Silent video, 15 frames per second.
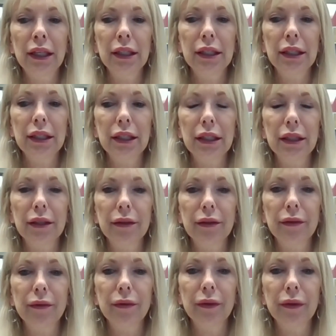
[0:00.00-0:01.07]
it
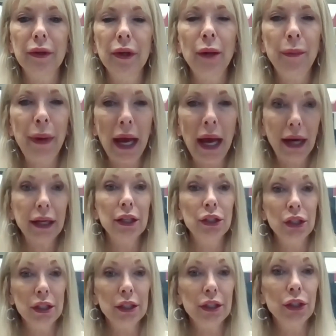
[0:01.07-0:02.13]
it
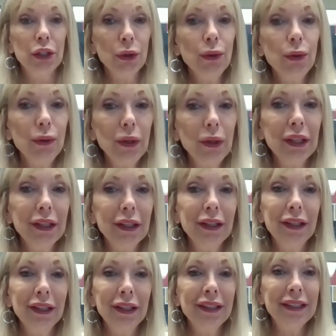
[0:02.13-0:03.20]
packages you in a,
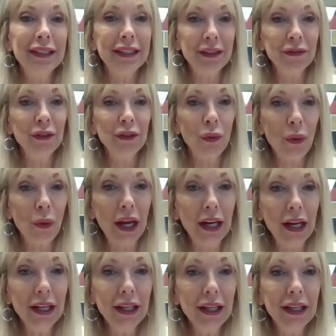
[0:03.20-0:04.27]
in a different
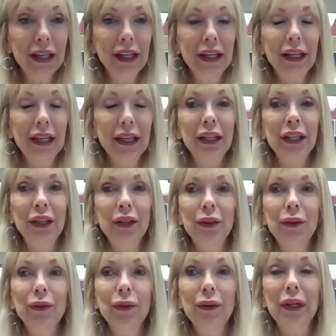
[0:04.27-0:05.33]
way, you
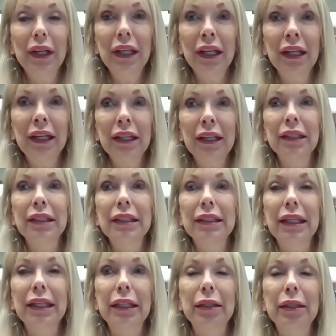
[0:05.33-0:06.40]
know, and
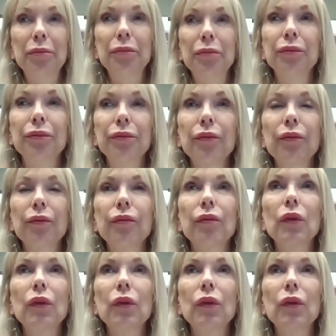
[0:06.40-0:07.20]
um,